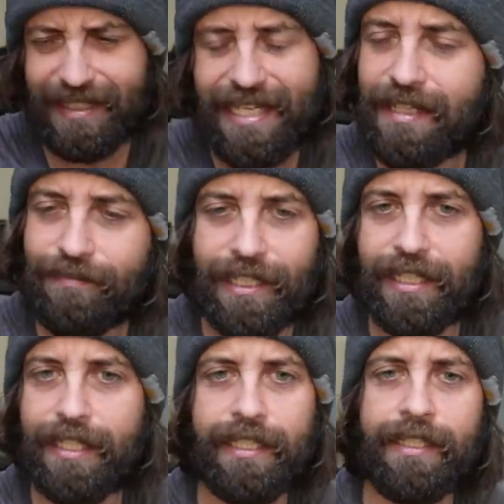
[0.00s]

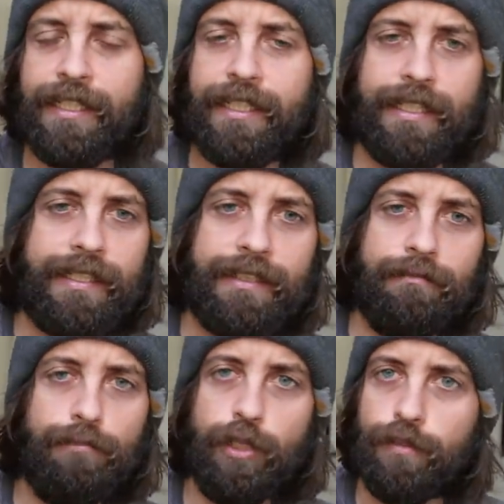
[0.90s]
TV
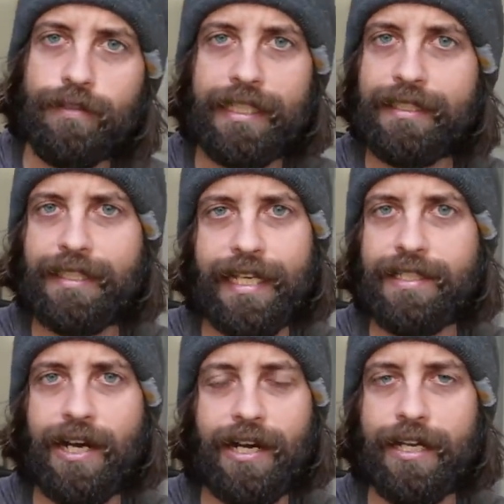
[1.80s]
movie
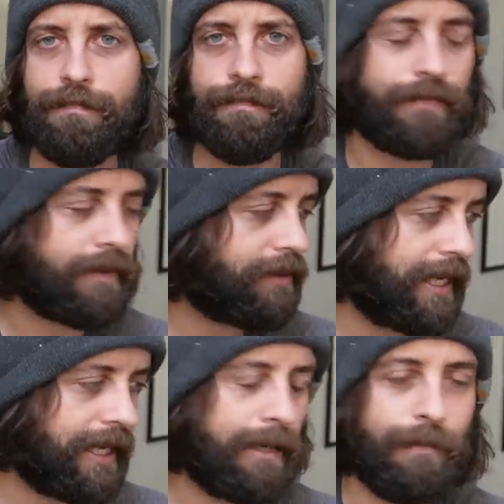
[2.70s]
daytime
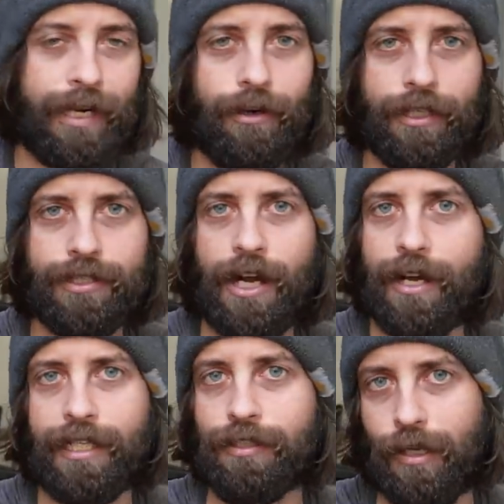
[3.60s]
thing about a
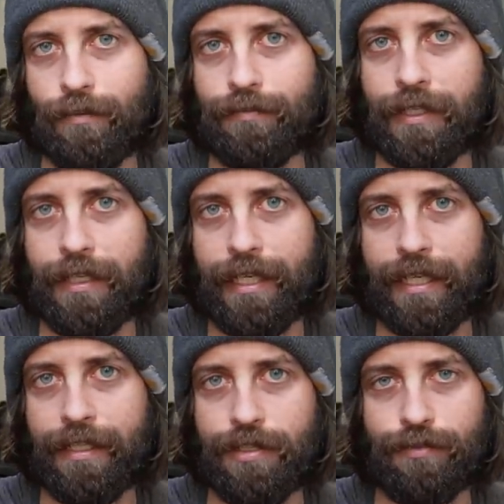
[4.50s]
talking dolphin and his